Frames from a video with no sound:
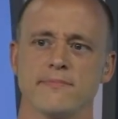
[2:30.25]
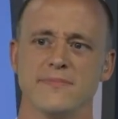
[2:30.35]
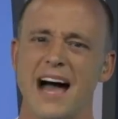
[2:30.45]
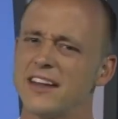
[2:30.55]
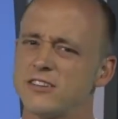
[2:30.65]

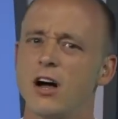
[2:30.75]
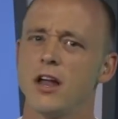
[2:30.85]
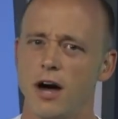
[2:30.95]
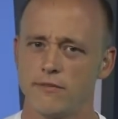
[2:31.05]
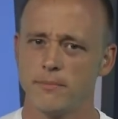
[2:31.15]
not a
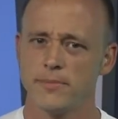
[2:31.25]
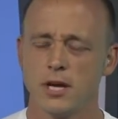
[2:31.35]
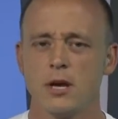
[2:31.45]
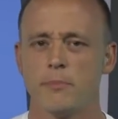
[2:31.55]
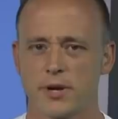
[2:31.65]
ton of them,
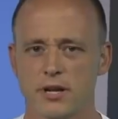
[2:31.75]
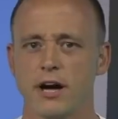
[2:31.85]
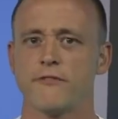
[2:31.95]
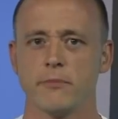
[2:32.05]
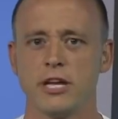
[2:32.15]
but
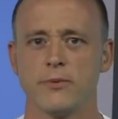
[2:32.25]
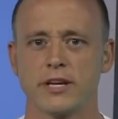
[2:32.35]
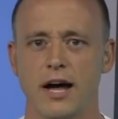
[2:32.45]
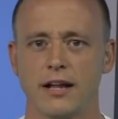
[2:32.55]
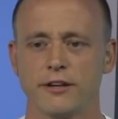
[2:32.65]
enough for me to
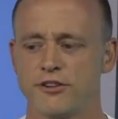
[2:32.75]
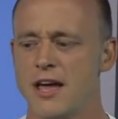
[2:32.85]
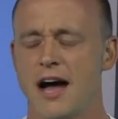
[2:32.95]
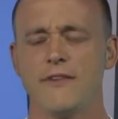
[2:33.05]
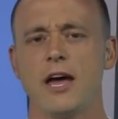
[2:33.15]
acknowledge.
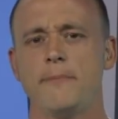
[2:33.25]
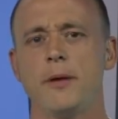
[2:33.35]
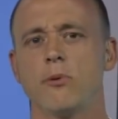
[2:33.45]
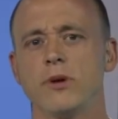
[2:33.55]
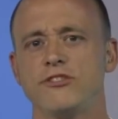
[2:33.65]
I've had
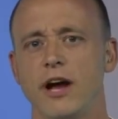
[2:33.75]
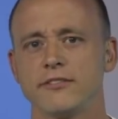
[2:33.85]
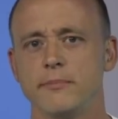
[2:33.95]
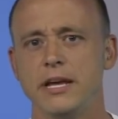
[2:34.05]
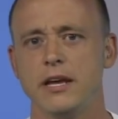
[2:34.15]
people reach
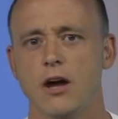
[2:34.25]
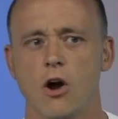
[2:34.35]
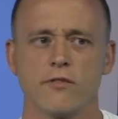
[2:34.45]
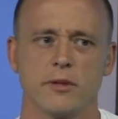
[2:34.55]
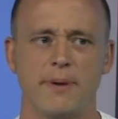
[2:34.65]
out to me
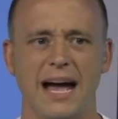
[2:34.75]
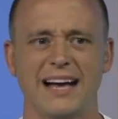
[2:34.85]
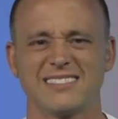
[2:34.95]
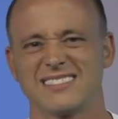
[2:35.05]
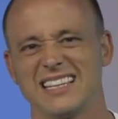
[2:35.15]
over the
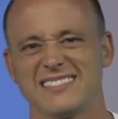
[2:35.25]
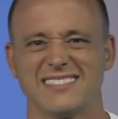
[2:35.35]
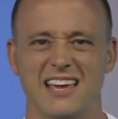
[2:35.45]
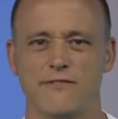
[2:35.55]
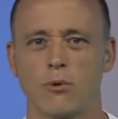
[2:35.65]
past, let's
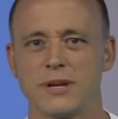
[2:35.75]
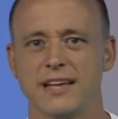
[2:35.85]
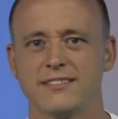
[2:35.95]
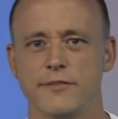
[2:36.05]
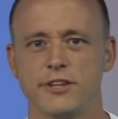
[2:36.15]
say,
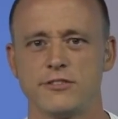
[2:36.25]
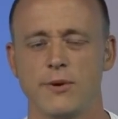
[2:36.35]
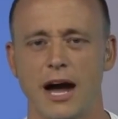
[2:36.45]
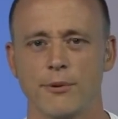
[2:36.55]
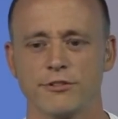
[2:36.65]
48,
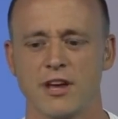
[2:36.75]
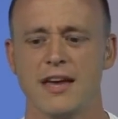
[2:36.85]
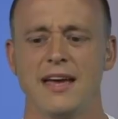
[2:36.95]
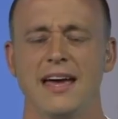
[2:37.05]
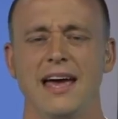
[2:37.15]
72 hours,
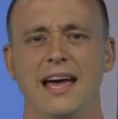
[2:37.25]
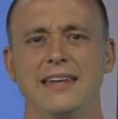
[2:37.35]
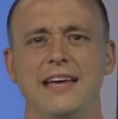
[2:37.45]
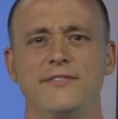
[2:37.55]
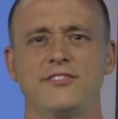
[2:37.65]

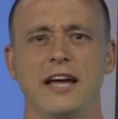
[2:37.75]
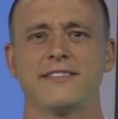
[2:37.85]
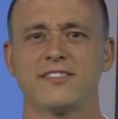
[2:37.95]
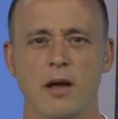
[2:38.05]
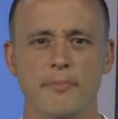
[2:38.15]
and they've
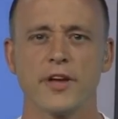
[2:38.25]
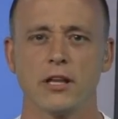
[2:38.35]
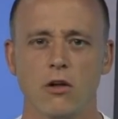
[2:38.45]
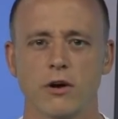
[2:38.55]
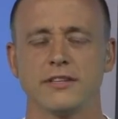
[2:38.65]
said something
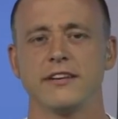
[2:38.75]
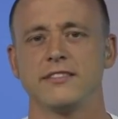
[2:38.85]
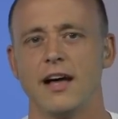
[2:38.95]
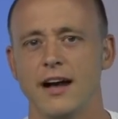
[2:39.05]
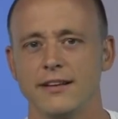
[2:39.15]
along
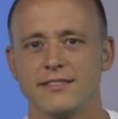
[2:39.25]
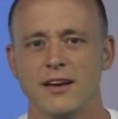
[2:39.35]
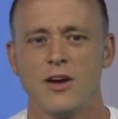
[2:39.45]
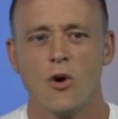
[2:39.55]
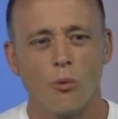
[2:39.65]
these lines
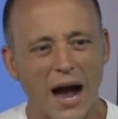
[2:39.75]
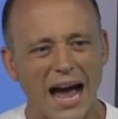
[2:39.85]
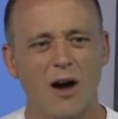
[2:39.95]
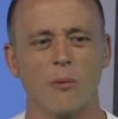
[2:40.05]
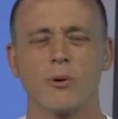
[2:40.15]

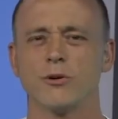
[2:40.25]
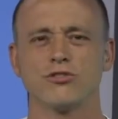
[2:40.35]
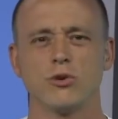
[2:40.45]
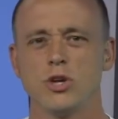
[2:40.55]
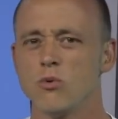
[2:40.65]
Wow, bro,
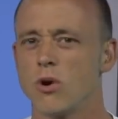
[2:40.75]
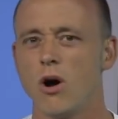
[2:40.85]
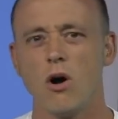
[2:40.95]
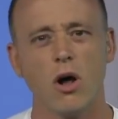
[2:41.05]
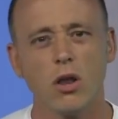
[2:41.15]
so you were
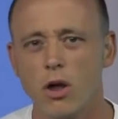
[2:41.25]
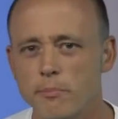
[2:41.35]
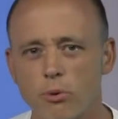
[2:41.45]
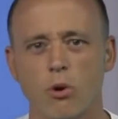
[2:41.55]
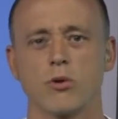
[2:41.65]
all
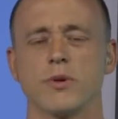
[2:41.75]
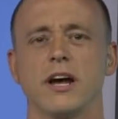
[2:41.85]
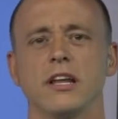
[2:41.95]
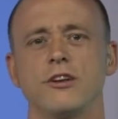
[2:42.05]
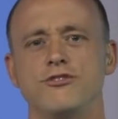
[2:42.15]
on board with
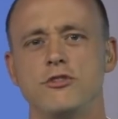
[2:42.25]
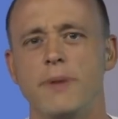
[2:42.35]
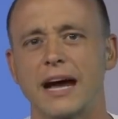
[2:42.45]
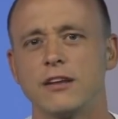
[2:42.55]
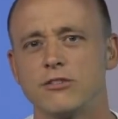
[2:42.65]
LSU
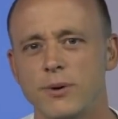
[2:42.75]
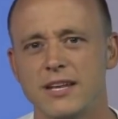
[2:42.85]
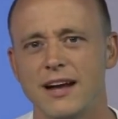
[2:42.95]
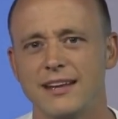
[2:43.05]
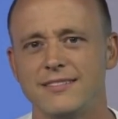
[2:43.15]
back in
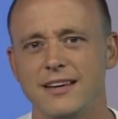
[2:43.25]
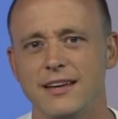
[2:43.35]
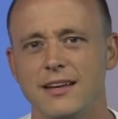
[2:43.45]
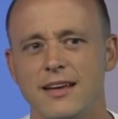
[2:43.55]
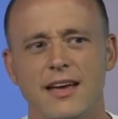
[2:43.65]

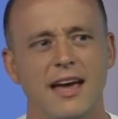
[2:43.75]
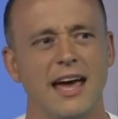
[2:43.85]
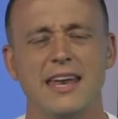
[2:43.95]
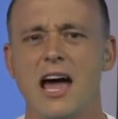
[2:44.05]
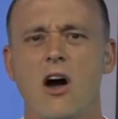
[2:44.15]
2019.
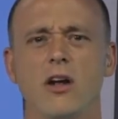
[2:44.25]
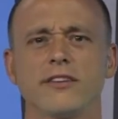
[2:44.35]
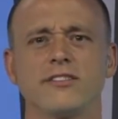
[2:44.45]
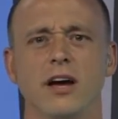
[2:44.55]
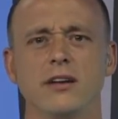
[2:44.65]
And now all
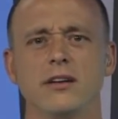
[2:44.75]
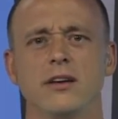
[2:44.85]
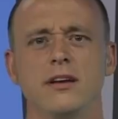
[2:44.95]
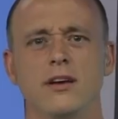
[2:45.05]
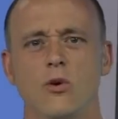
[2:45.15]
of a sudden,
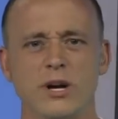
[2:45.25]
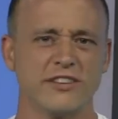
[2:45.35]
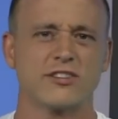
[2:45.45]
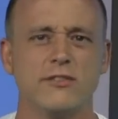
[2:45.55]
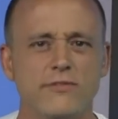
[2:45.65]
when
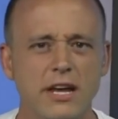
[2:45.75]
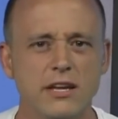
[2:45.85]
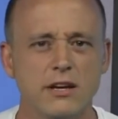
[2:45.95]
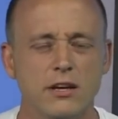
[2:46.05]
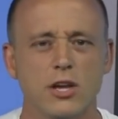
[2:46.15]
it's
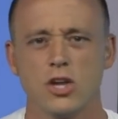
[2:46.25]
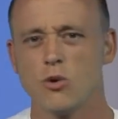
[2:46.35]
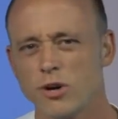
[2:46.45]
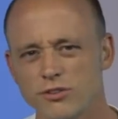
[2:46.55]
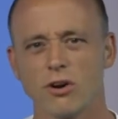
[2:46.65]
convenient,
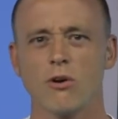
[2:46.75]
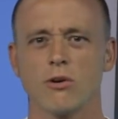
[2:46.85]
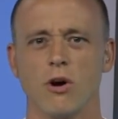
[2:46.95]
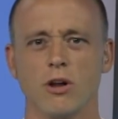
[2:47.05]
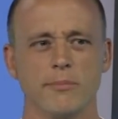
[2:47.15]
you want to
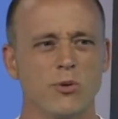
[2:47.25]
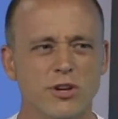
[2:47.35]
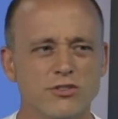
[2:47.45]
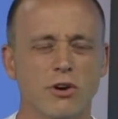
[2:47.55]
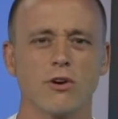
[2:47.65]
turn on them. You
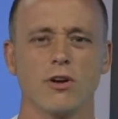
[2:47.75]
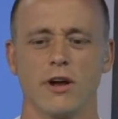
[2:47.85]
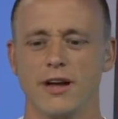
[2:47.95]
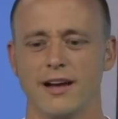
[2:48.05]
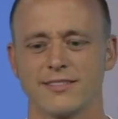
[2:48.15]
want to turn
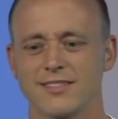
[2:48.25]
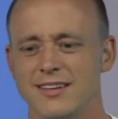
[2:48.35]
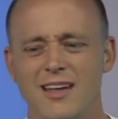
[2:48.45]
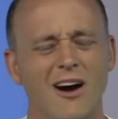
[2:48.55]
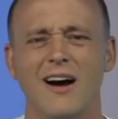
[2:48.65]
on us.
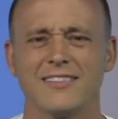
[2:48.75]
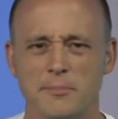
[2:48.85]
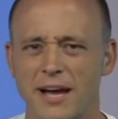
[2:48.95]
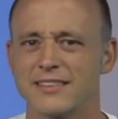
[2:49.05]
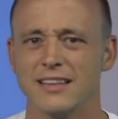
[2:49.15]
No,
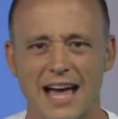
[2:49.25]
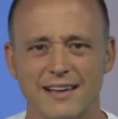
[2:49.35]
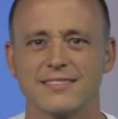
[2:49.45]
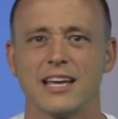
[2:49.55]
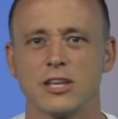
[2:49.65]
that's about the
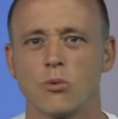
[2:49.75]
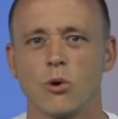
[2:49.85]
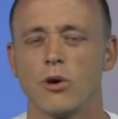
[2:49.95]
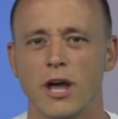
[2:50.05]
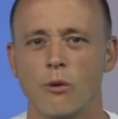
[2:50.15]
last thing in the
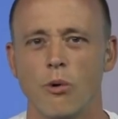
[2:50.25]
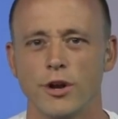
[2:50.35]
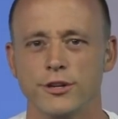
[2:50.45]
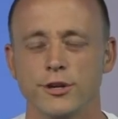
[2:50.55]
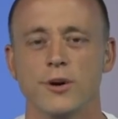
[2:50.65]
world I
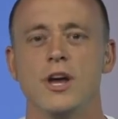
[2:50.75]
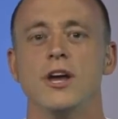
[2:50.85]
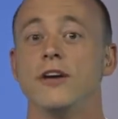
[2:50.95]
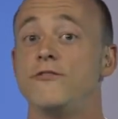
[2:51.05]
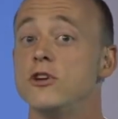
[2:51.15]
want to do.
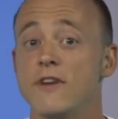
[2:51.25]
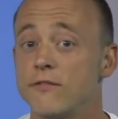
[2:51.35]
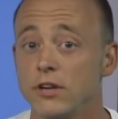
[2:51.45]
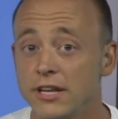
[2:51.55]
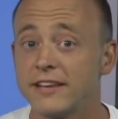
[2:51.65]
If you've
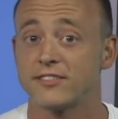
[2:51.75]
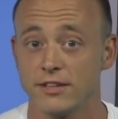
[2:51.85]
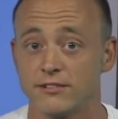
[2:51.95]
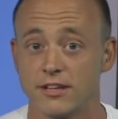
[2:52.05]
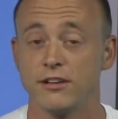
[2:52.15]
ever
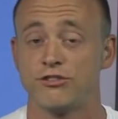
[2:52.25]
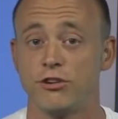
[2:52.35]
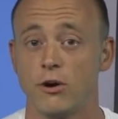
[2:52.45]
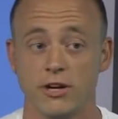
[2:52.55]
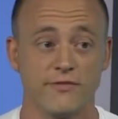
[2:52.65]
listened to this
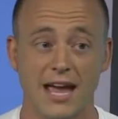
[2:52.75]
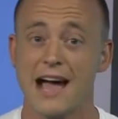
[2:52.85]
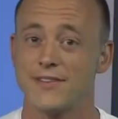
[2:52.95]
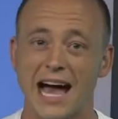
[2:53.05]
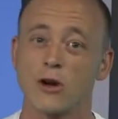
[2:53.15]
show, and if you
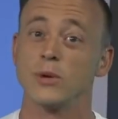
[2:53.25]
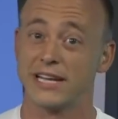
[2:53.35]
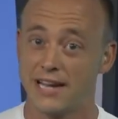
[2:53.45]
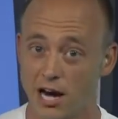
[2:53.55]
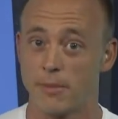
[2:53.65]
haven't, I don't
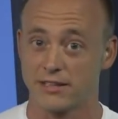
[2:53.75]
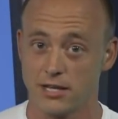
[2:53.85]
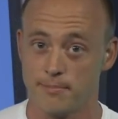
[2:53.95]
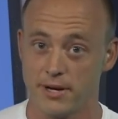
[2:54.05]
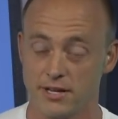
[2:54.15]
really care about
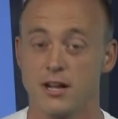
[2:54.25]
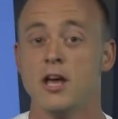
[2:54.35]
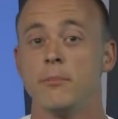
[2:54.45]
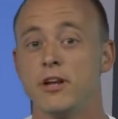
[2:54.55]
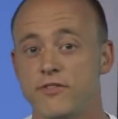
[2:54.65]
the opinion,
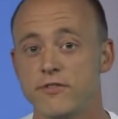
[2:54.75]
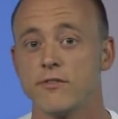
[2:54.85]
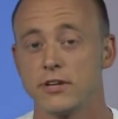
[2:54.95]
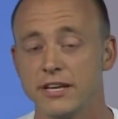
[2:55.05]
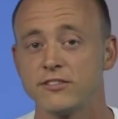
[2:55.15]
but if you've
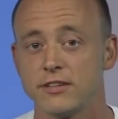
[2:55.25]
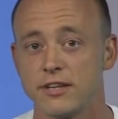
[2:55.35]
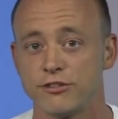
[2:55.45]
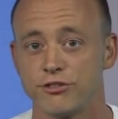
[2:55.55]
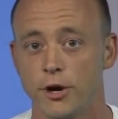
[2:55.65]
ever listened to
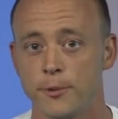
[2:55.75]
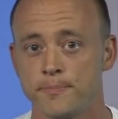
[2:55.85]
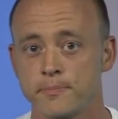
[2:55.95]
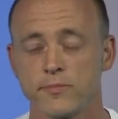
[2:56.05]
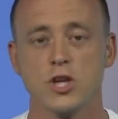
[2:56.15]
this show,
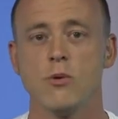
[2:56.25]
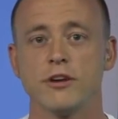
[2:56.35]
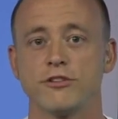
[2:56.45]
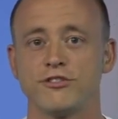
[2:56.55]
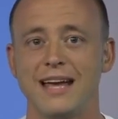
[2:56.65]
you
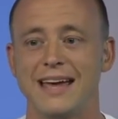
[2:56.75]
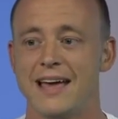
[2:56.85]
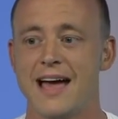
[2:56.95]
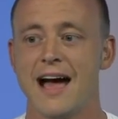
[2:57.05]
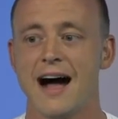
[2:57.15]
understand